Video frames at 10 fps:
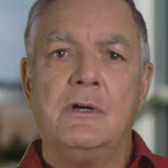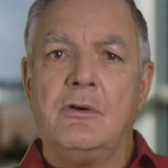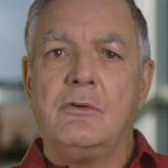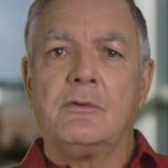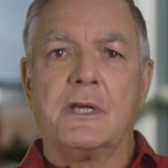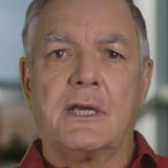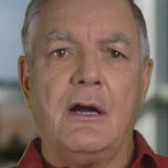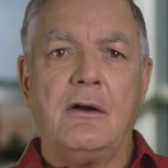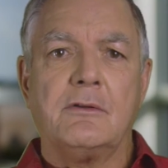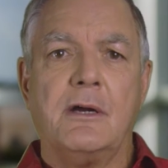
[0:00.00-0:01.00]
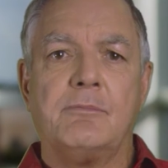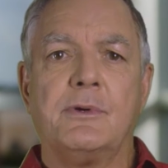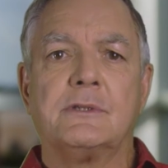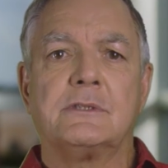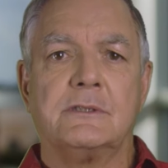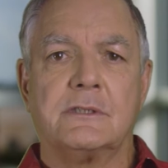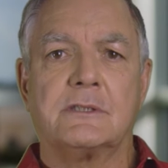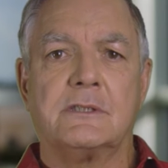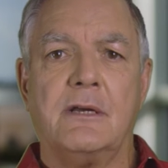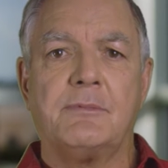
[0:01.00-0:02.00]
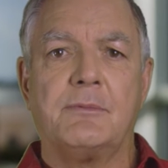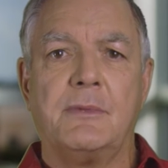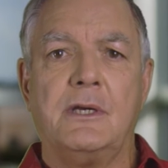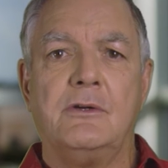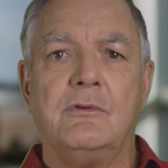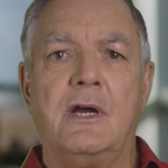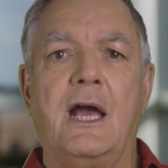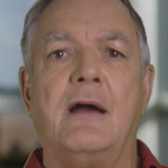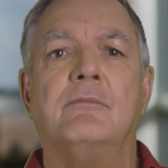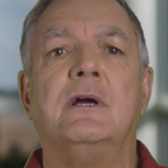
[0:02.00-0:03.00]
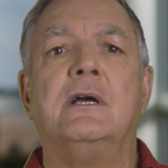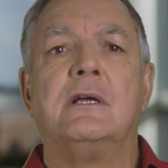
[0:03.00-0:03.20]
Holy cow, that person's accepting me who I am.